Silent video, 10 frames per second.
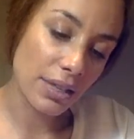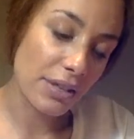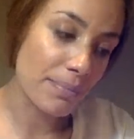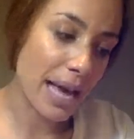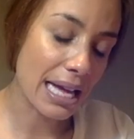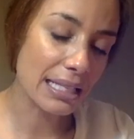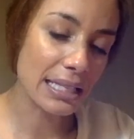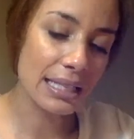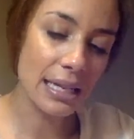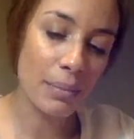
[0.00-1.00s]
The
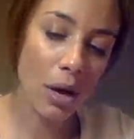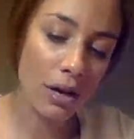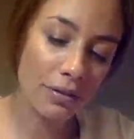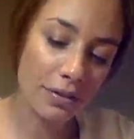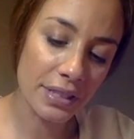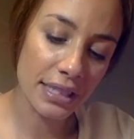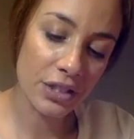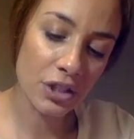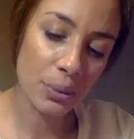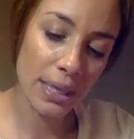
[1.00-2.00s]
mask has come off of a
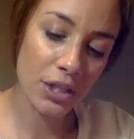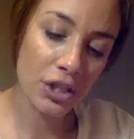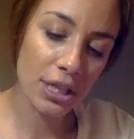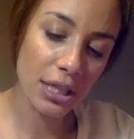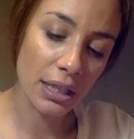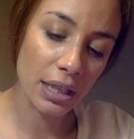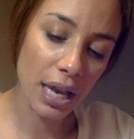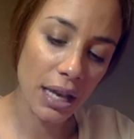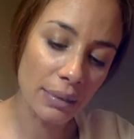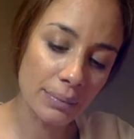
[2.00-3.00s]
situation.
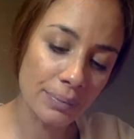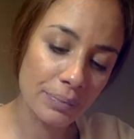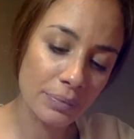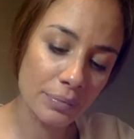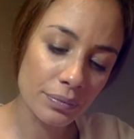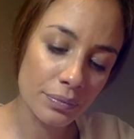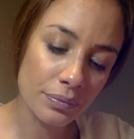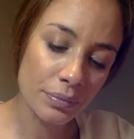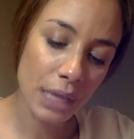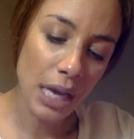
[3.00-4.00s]

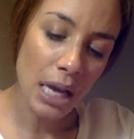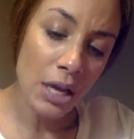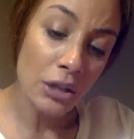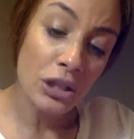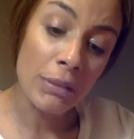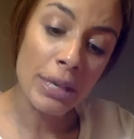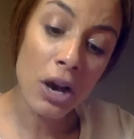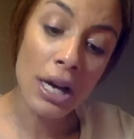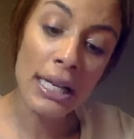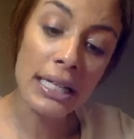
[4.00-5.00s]
To be
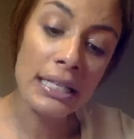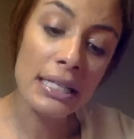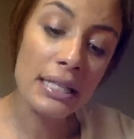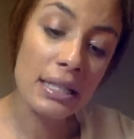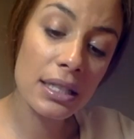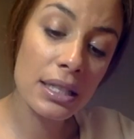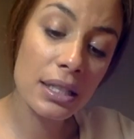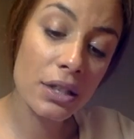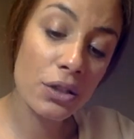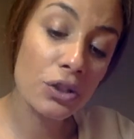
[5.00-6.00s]
honest,
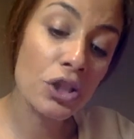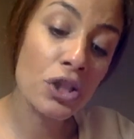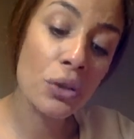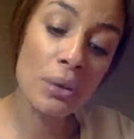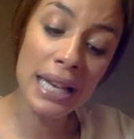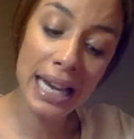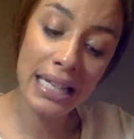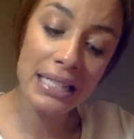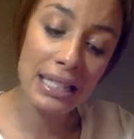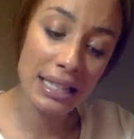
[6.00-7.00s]
there's two
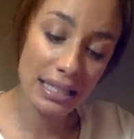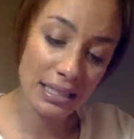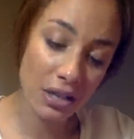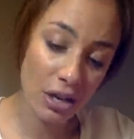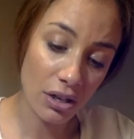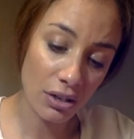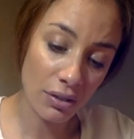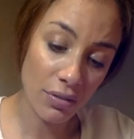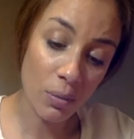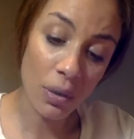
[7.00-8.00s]
kings in this
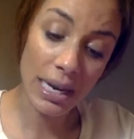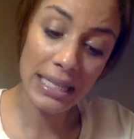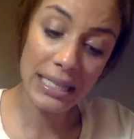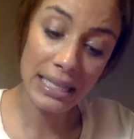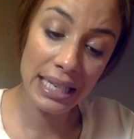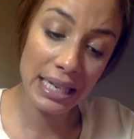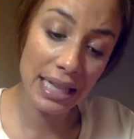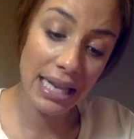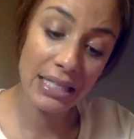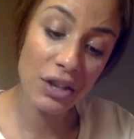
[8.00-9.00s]
card. From what I see,
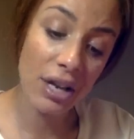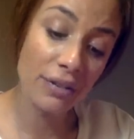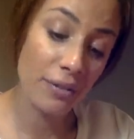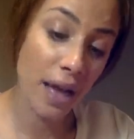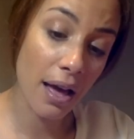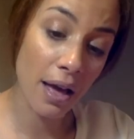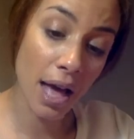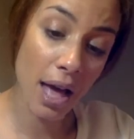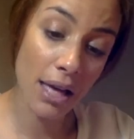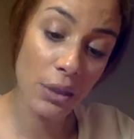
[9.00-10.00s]
that is not
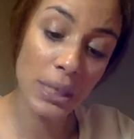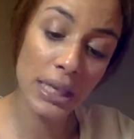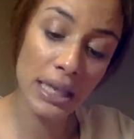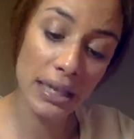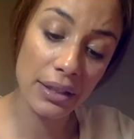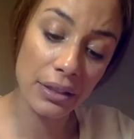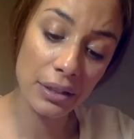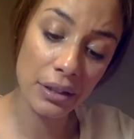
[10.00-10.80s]
a queen there.